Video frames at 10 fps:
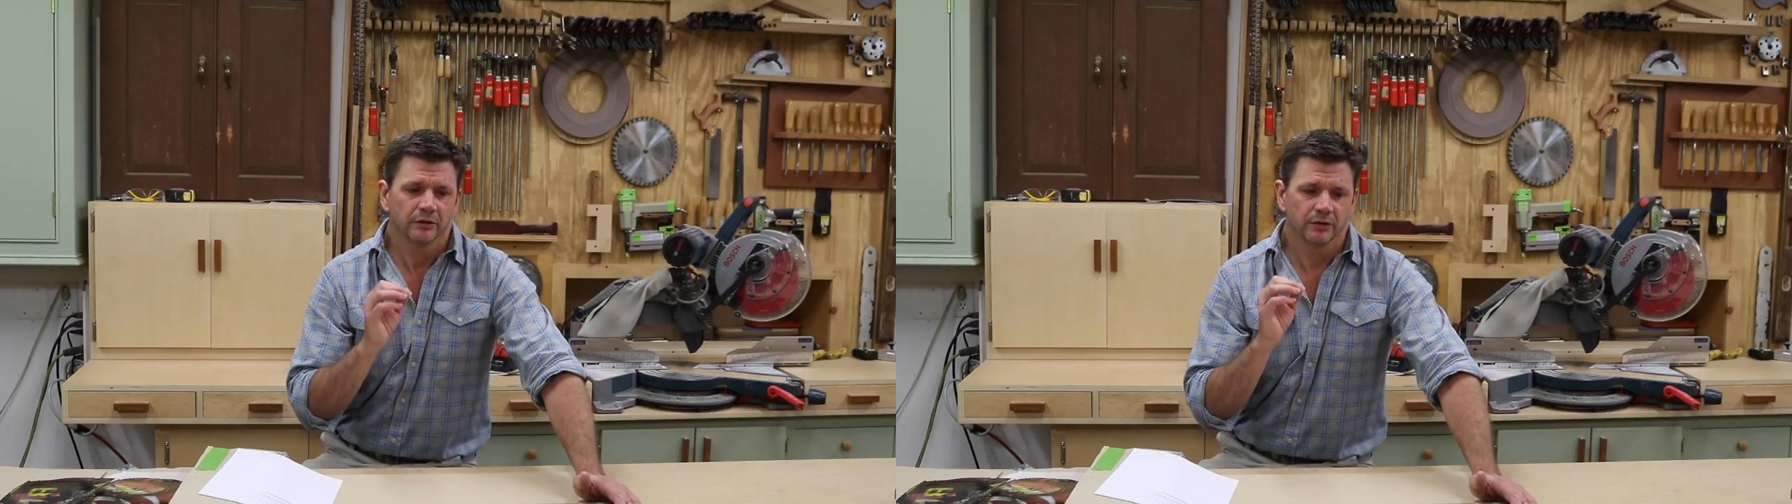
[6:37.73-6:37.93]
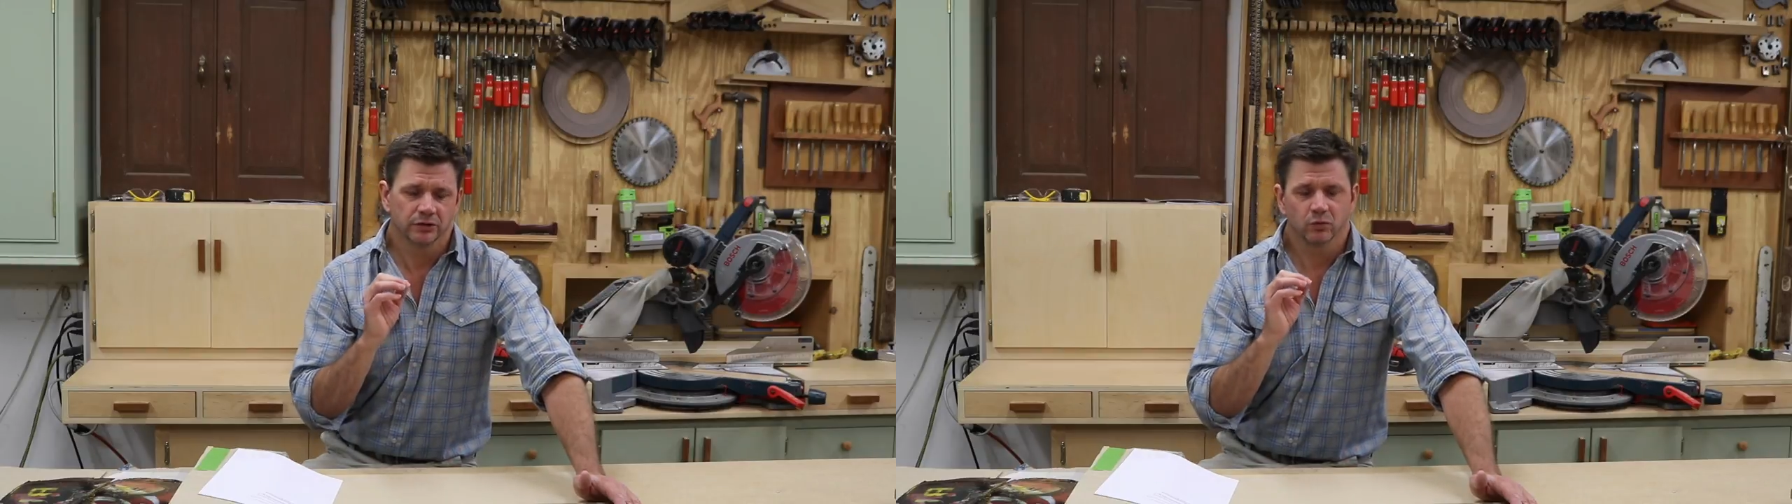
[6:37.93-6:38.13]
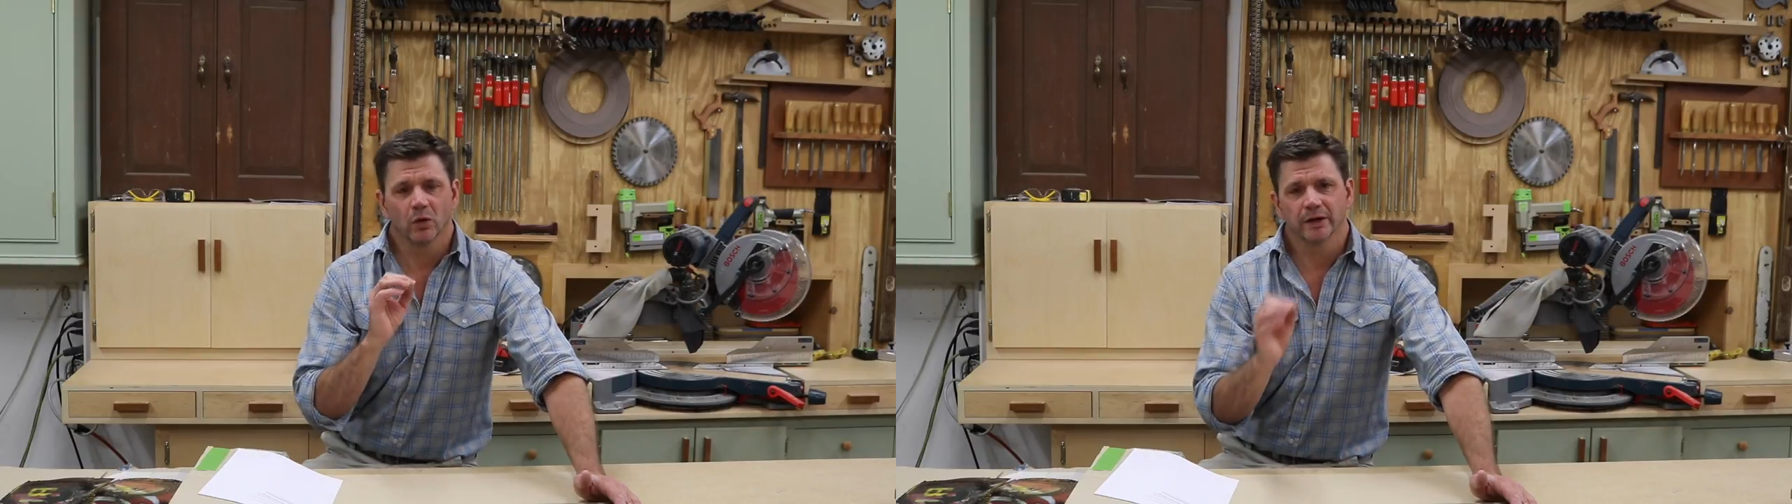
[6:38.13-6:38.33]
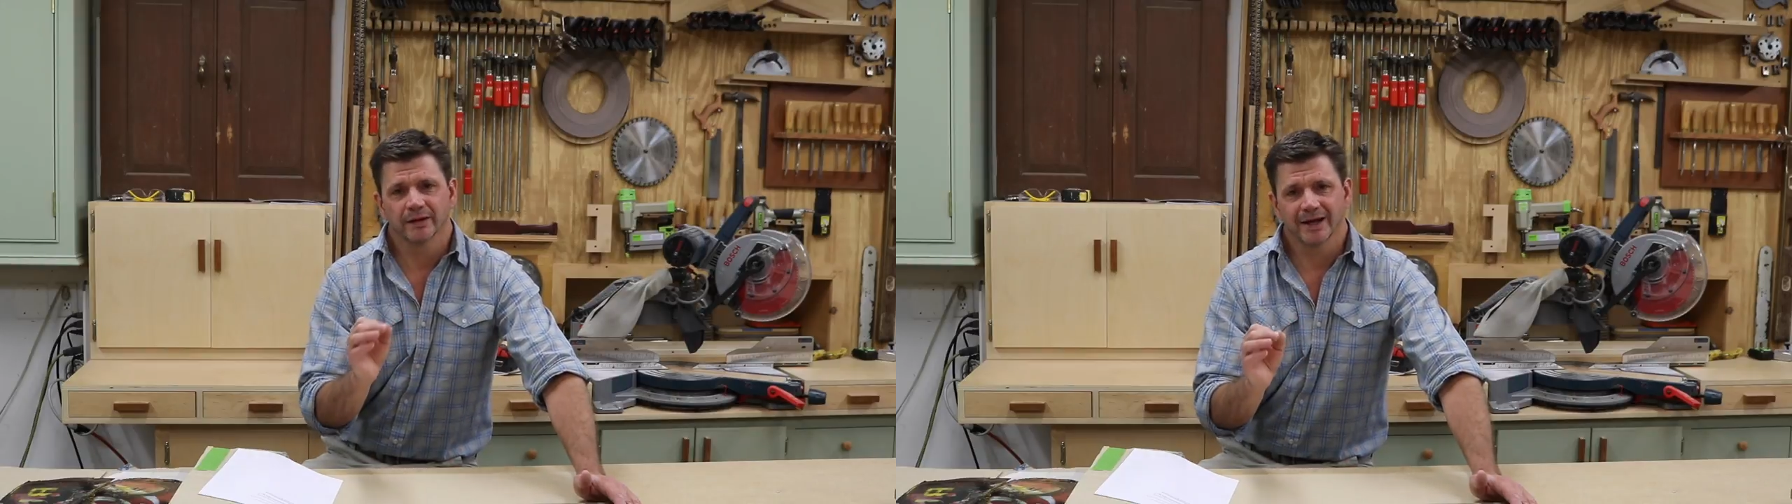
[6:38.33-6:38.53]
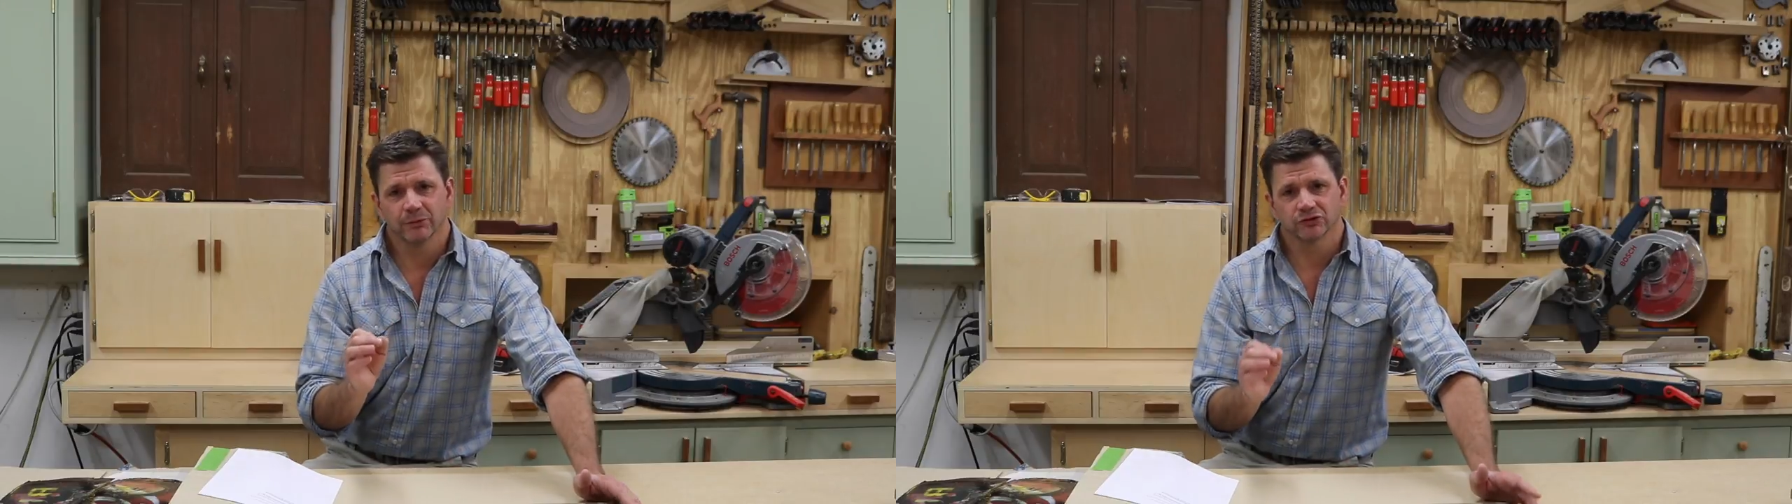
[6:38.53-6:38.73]
There's warning
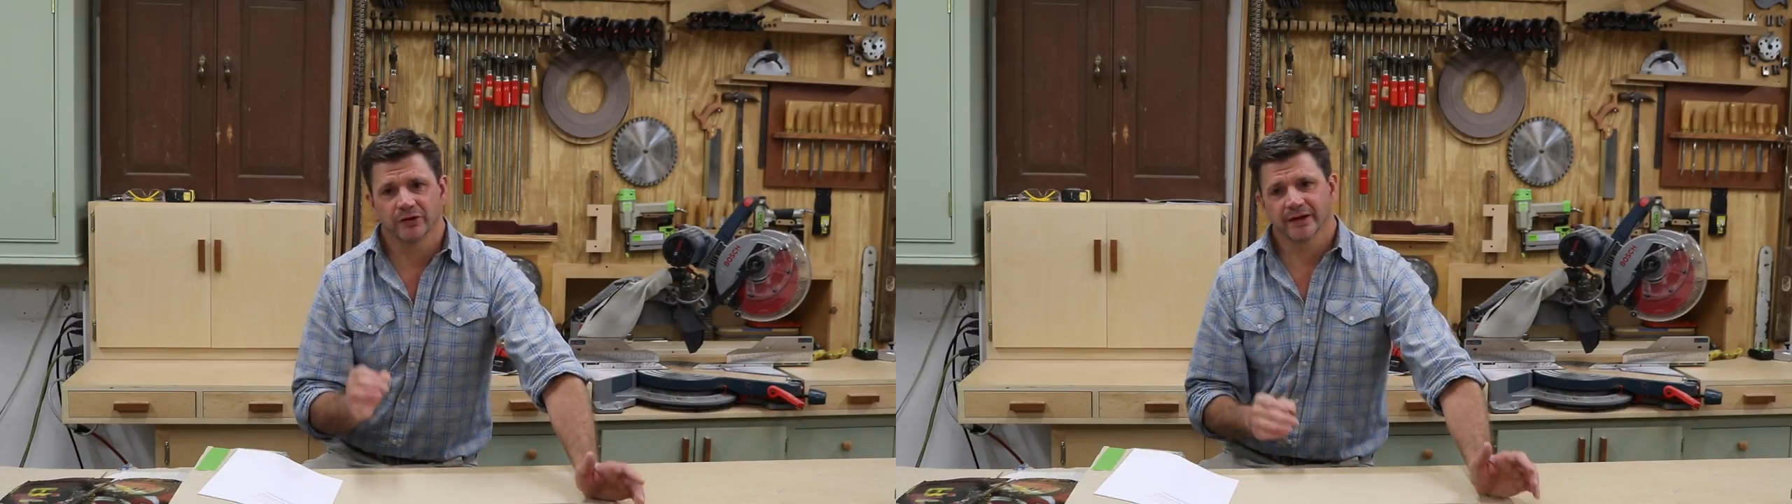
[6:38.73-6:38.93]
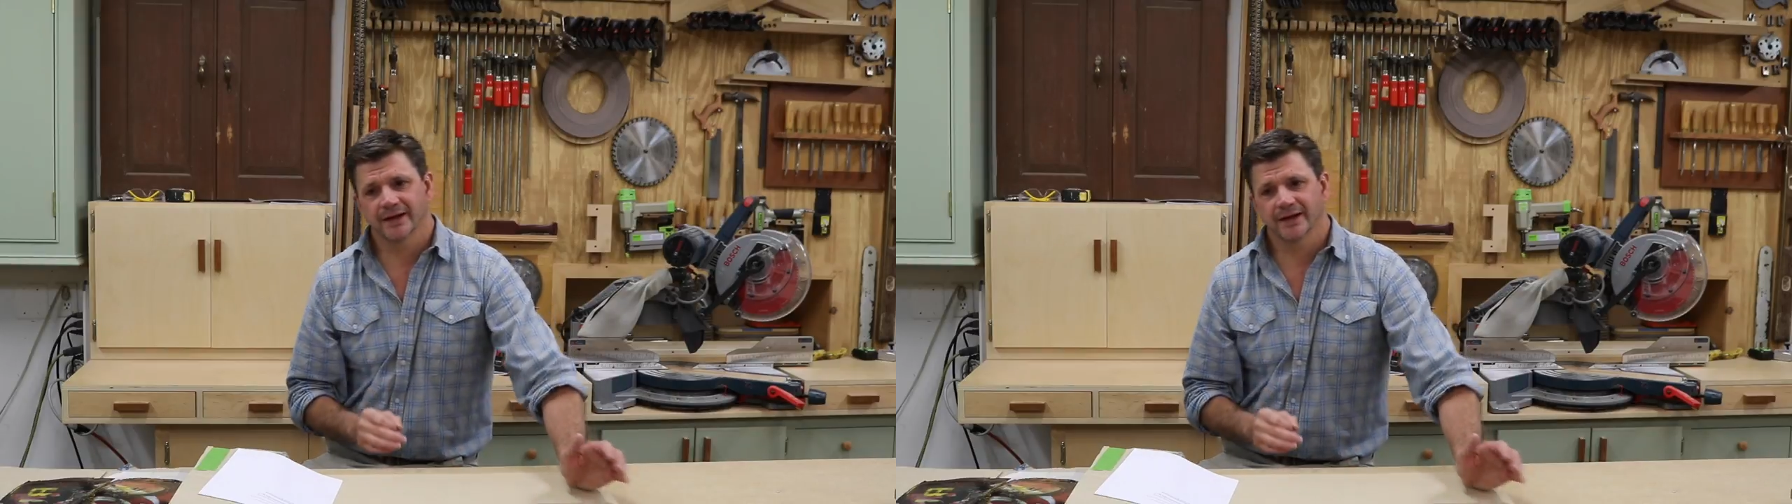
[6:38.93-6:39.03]
labels on the